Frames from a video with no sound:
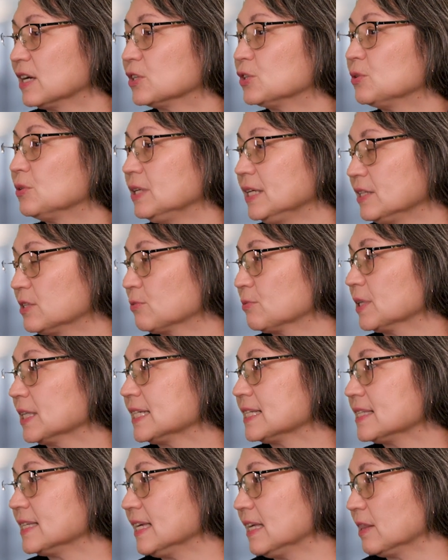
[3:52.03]
You need to
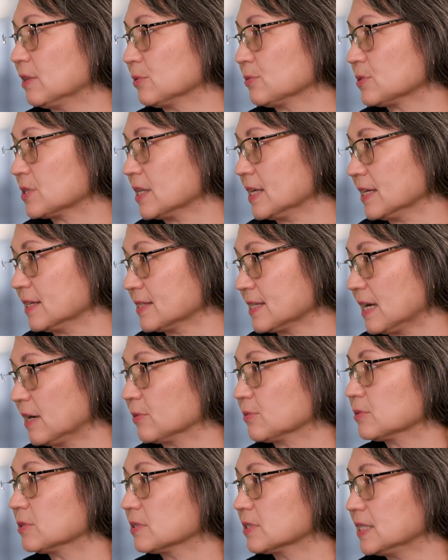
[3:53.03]
really seek those things
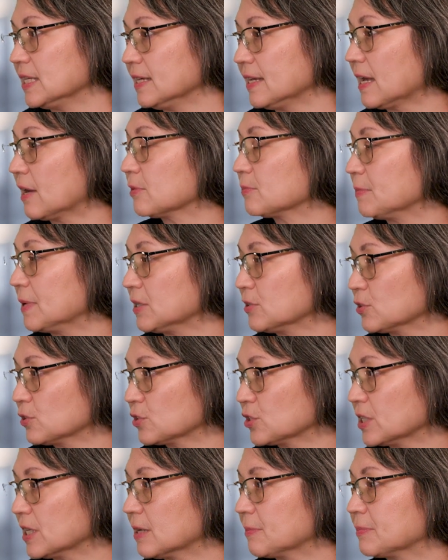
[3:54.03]
out. Seek out
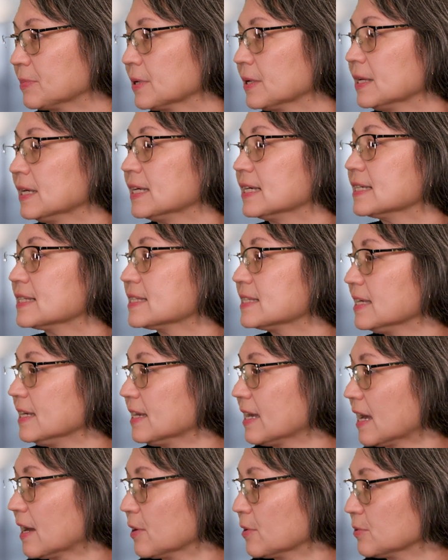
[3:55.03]
mentorship,
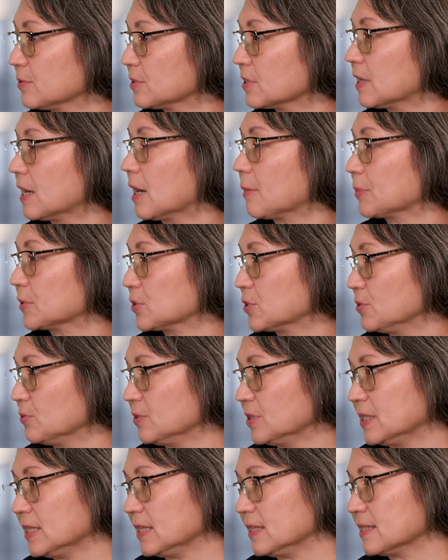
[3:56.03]
seek out
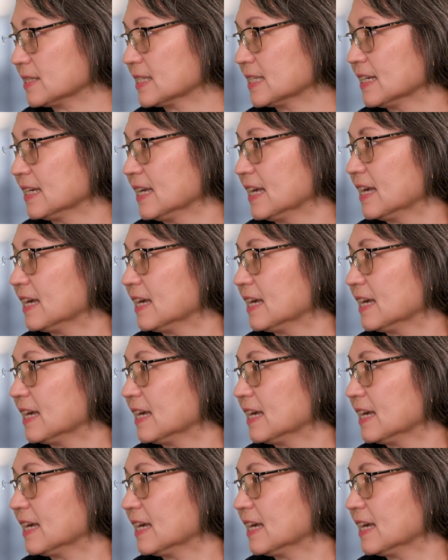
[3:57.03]
opportunities.